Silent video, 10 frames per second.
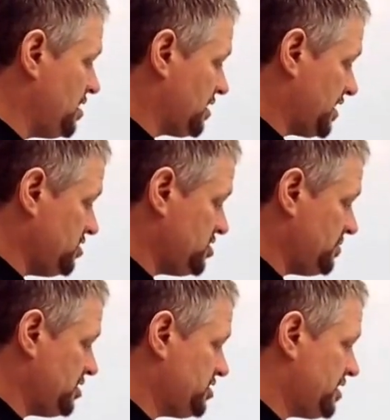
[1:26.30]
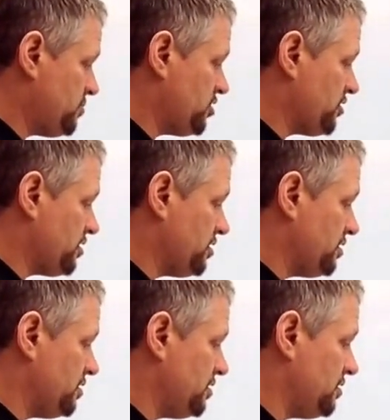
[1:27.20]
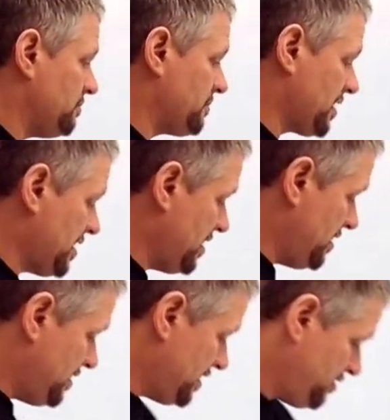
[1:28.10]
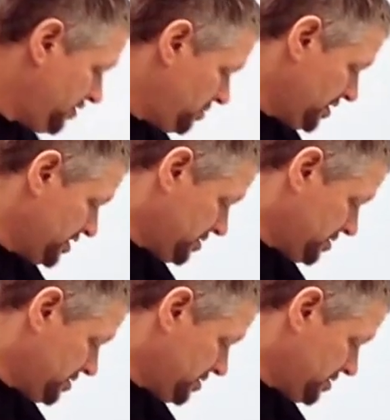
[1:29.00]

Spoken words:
Can you tell me your date of birth? Thank you very much.